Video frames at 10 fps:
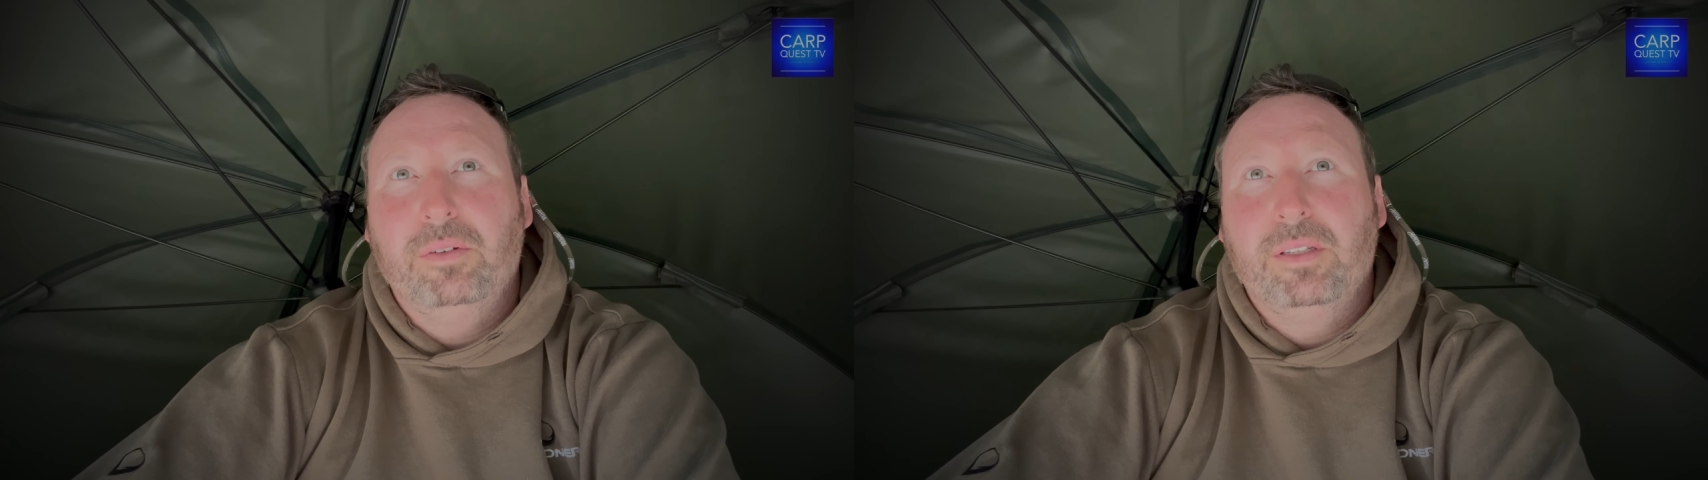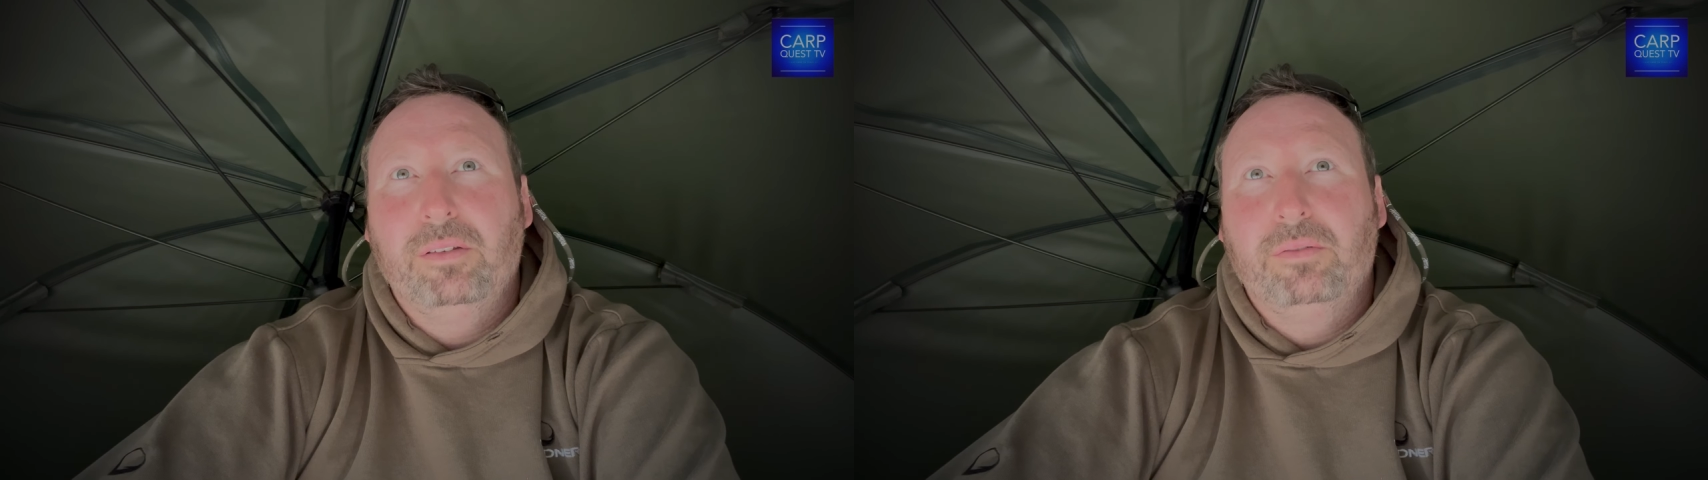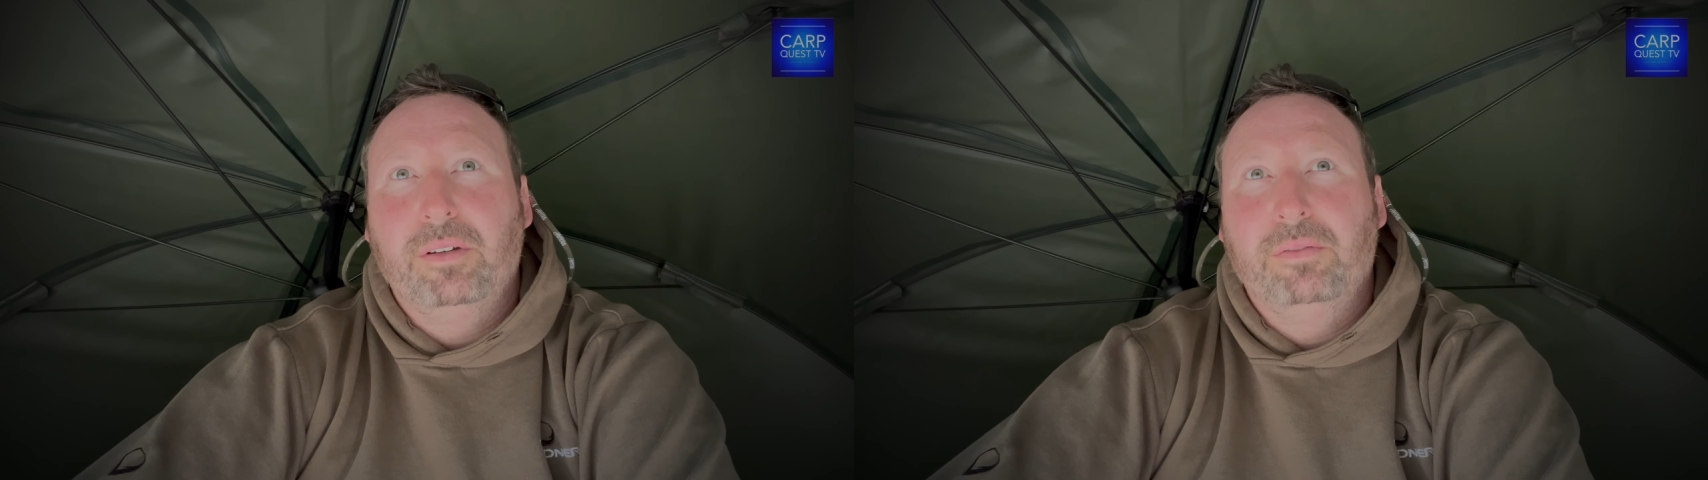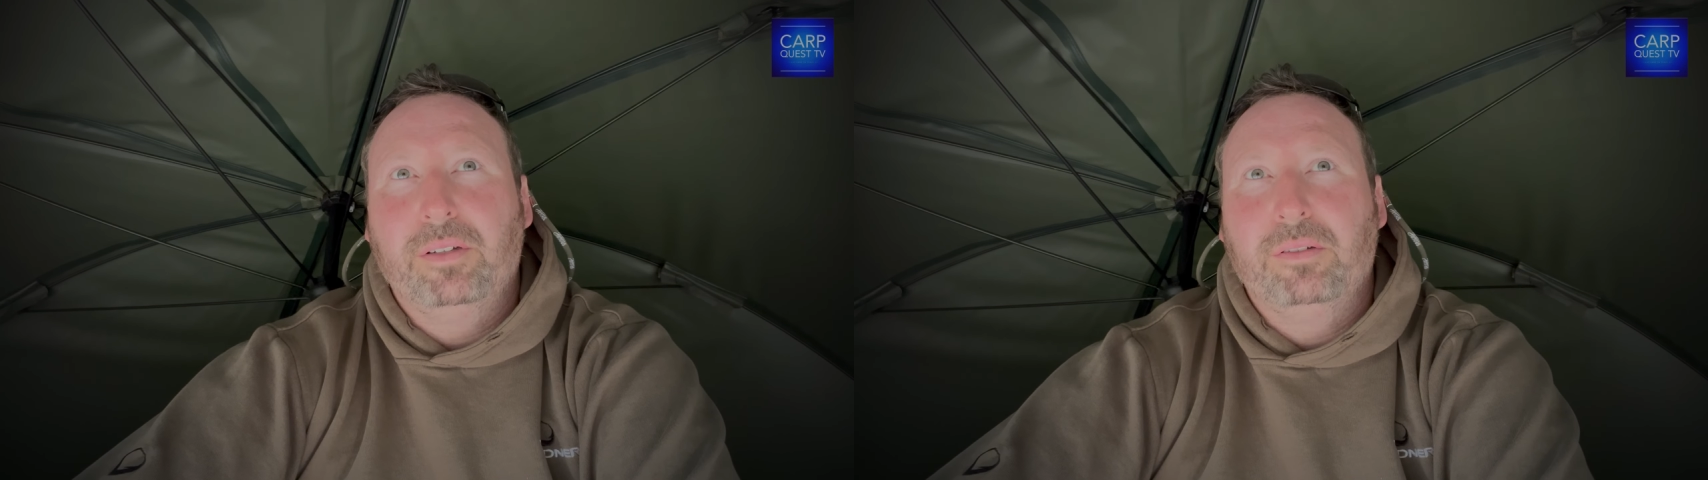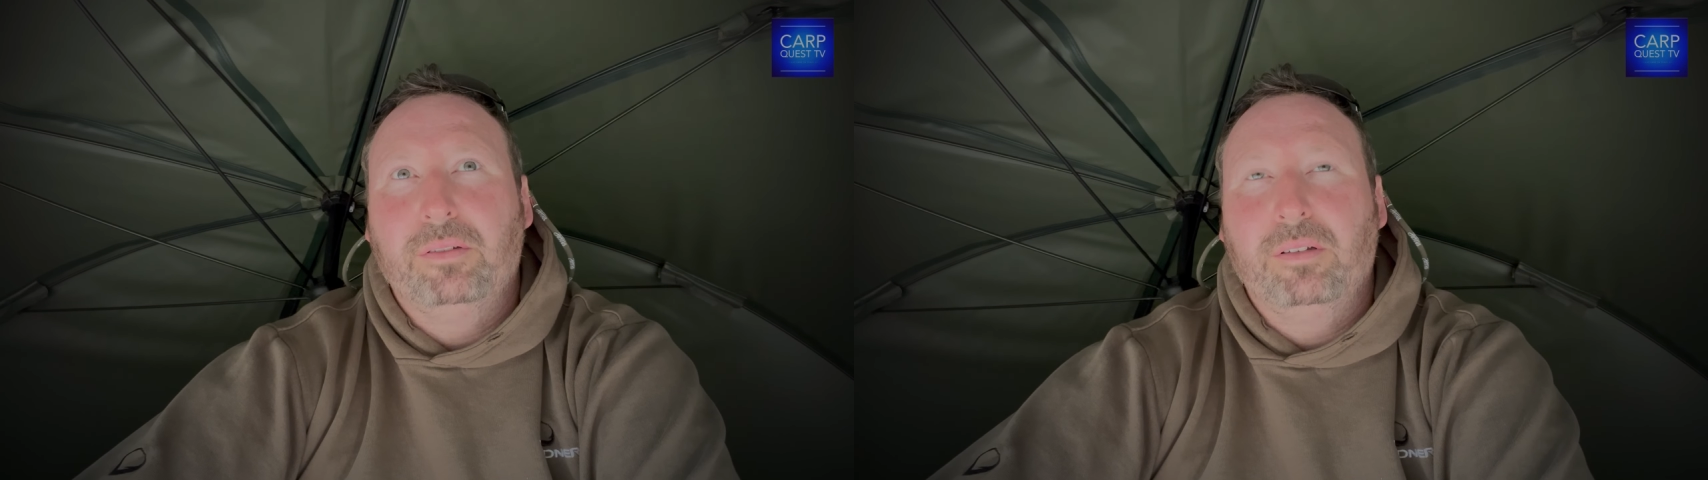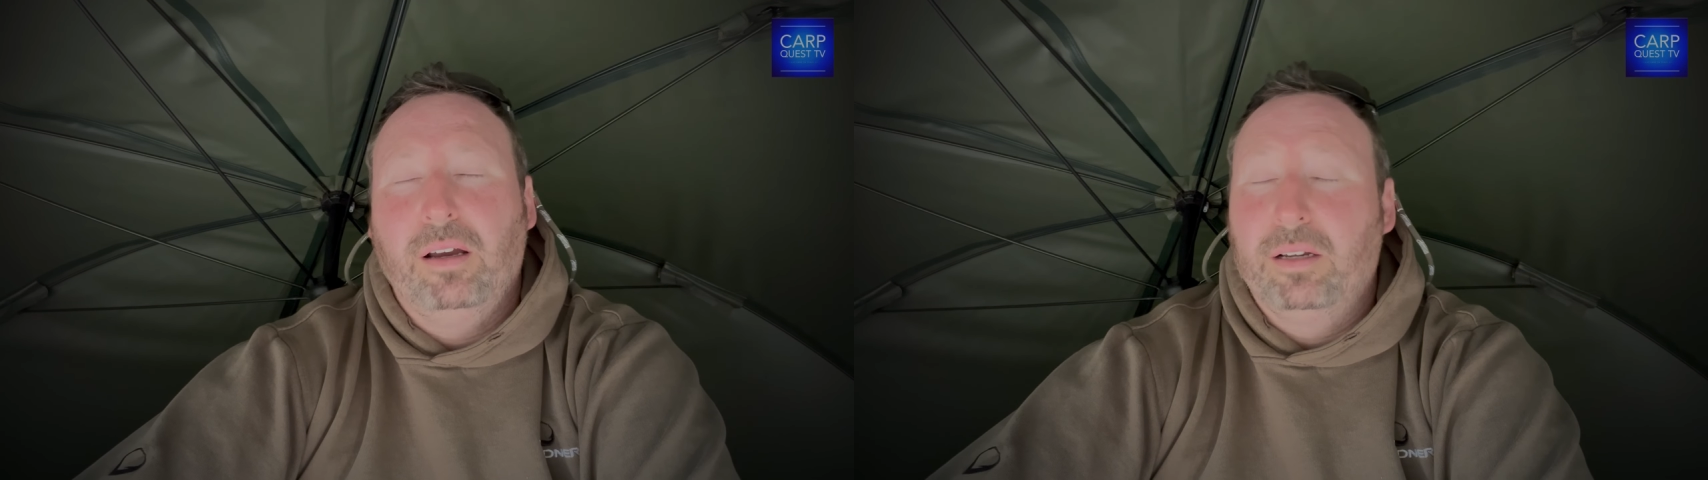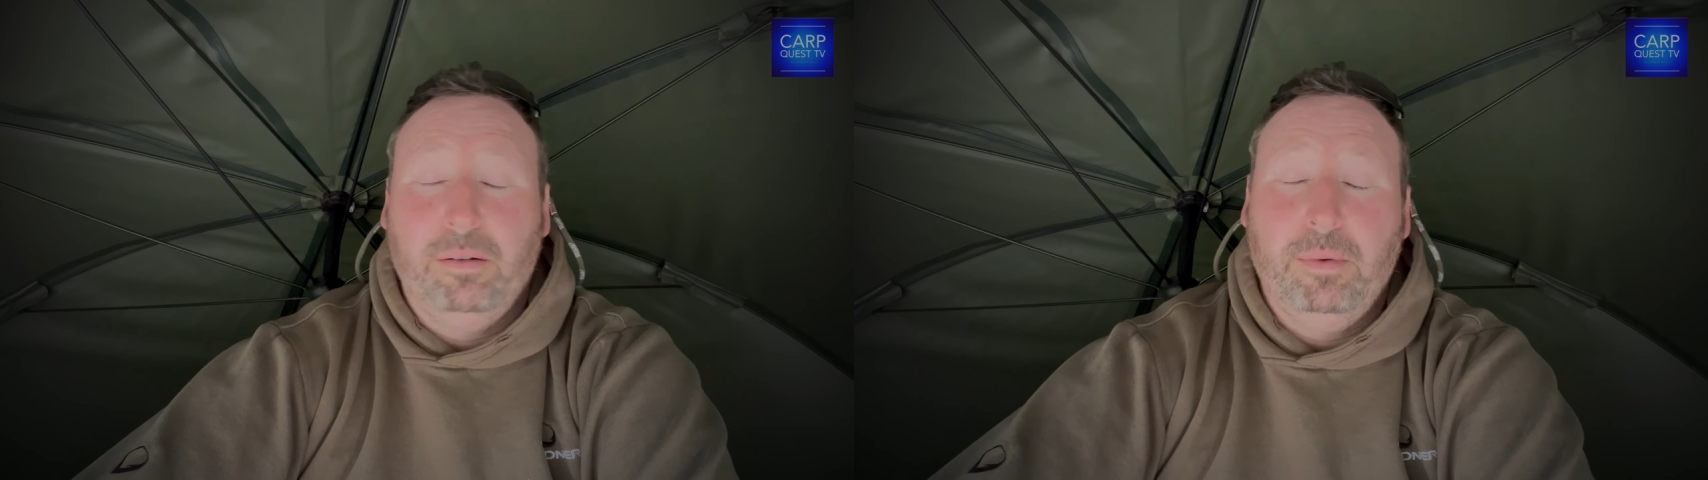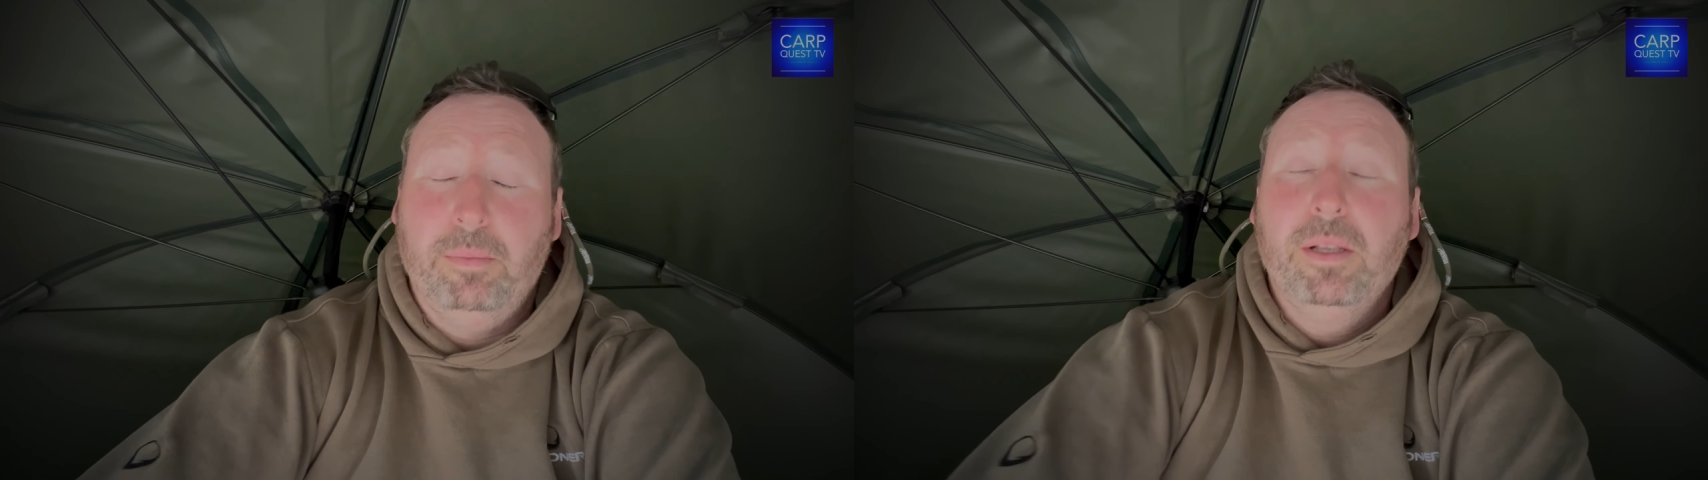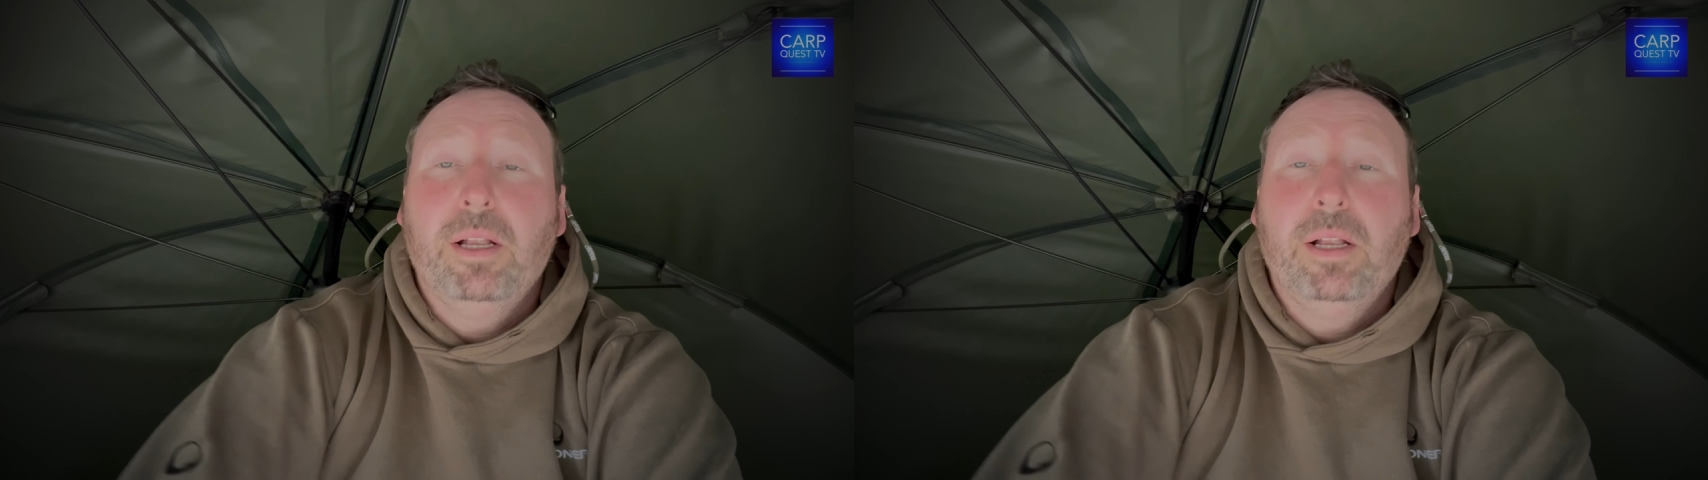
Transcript: was it 3 fish? I can't remember.